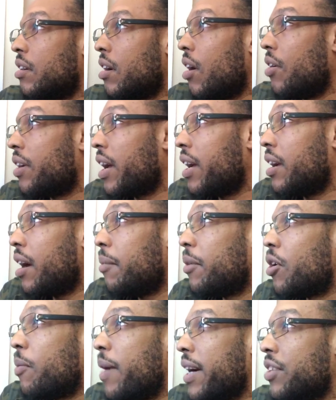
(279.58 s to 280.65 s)
Okay, I'm gonna
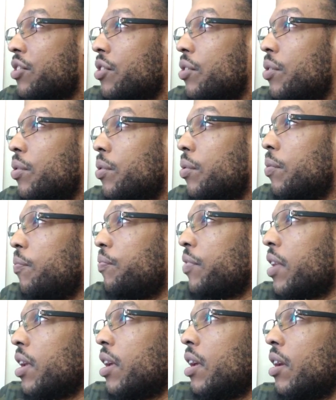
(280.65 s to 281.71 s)
go back to
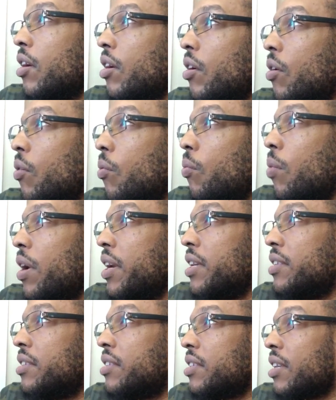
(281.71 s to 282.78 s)
what
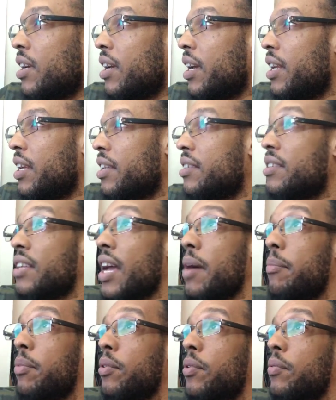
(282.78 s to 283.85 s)
is an
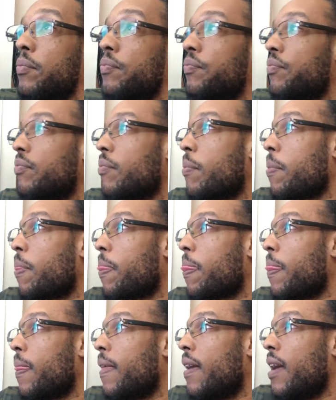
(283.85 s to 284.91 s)
example.
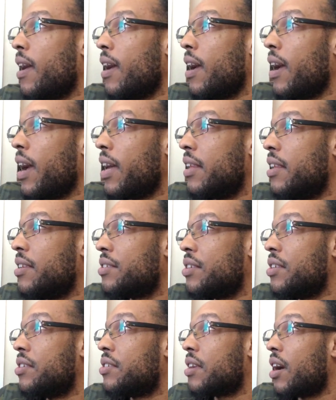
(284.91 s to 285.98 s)
And this
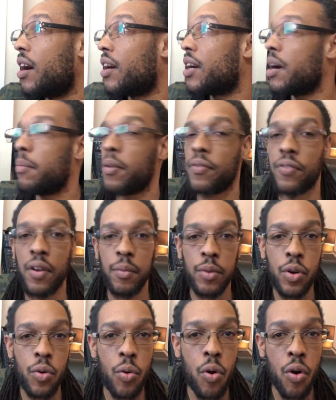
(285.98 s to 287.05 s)
is coming from
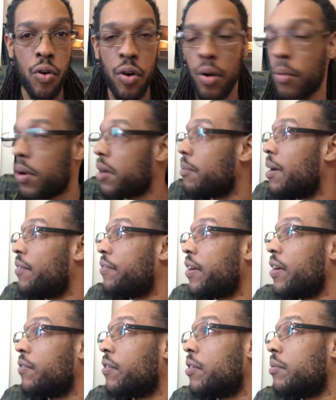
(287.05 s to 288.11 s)
Quora, one of my
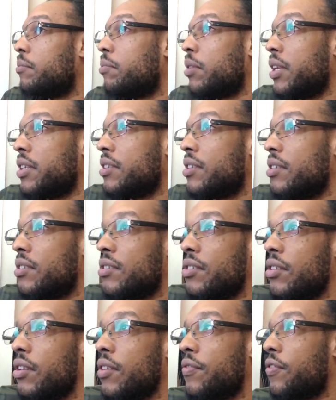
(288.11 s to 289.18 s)
favorite places
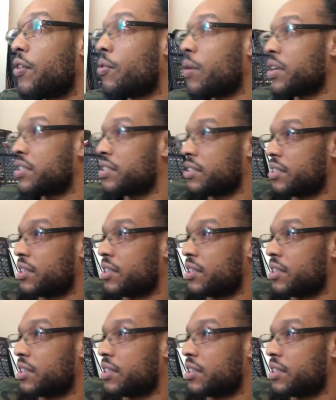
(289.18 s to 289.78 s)
to look for questions.